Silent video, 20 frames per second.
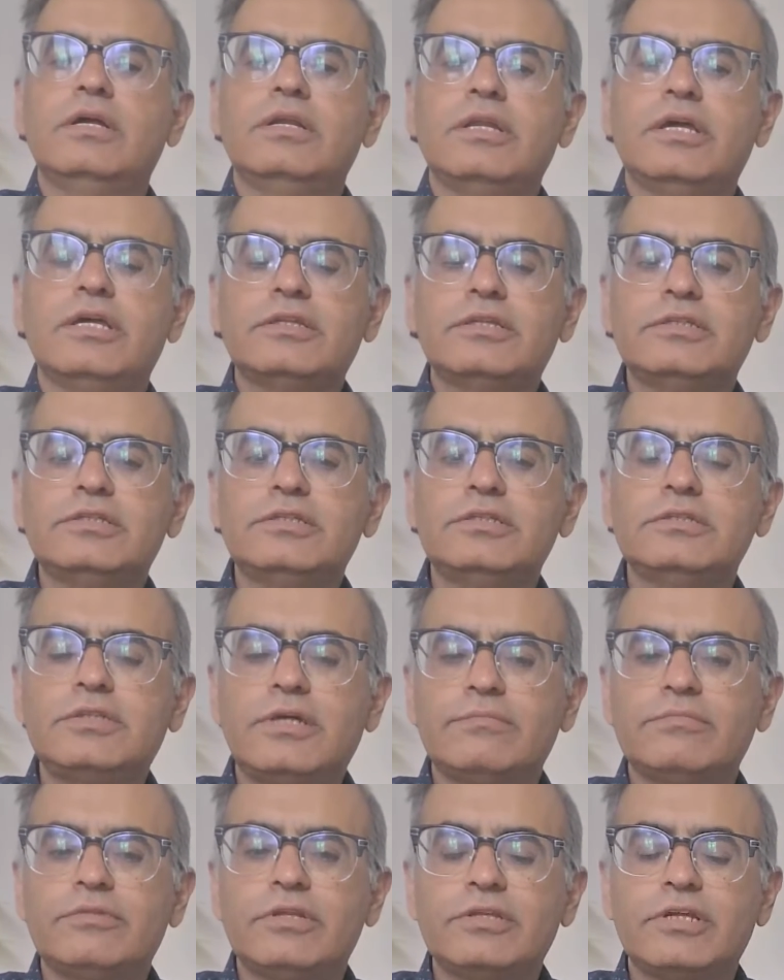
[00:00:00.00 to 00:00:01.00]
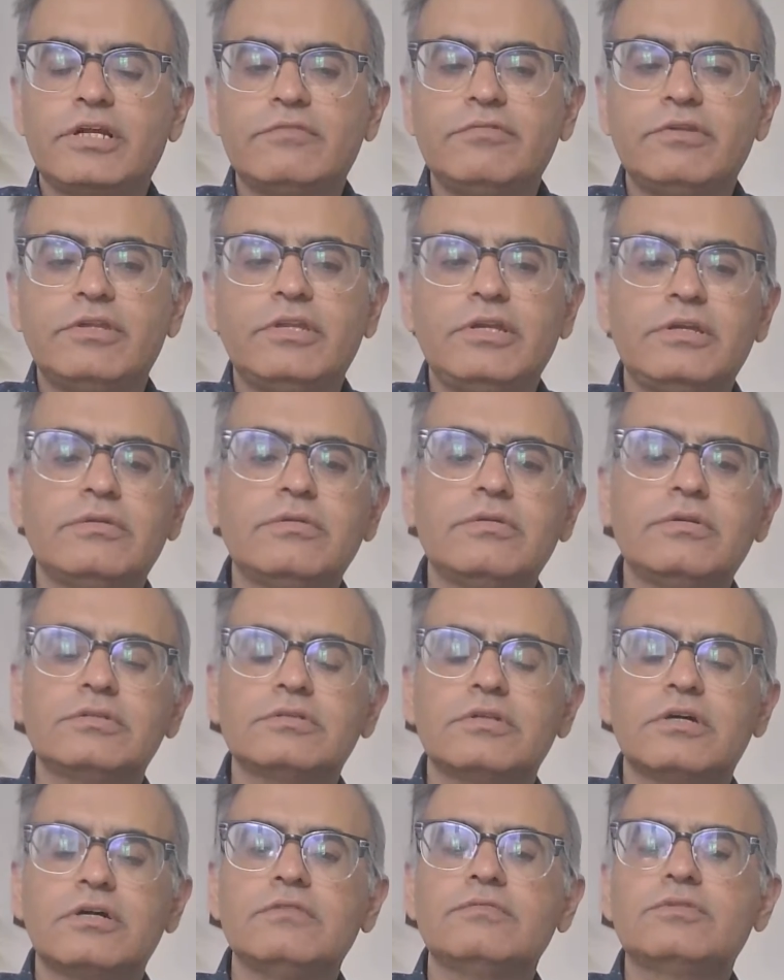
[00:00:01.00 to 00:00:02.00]
Like this is something that we need to
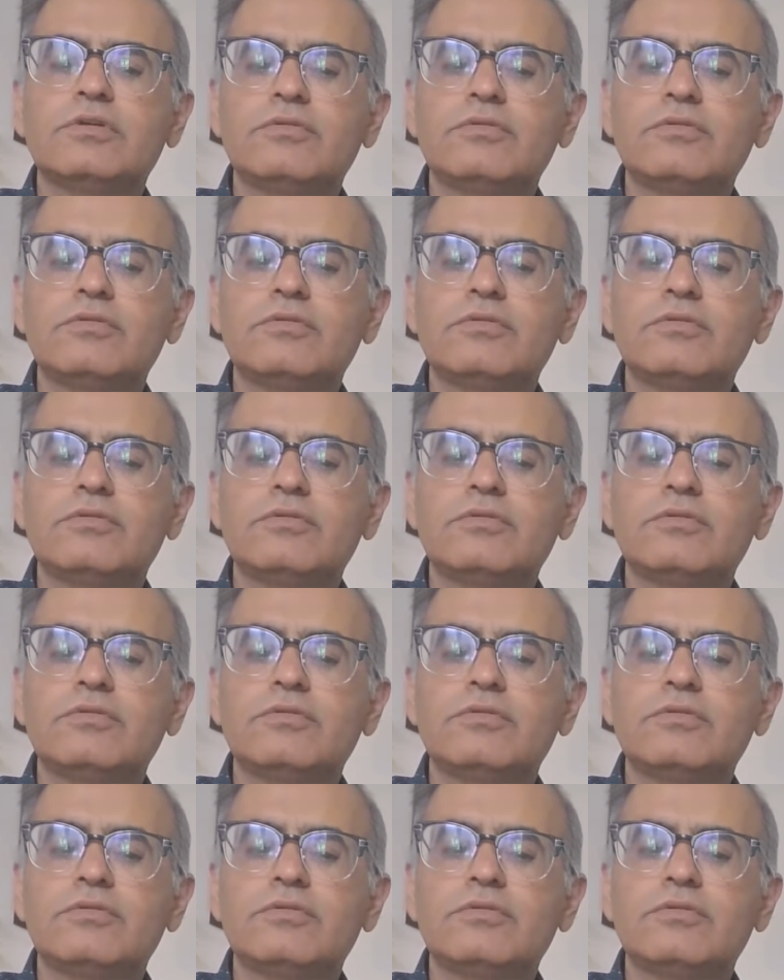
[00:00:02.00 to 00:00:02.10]
resolve.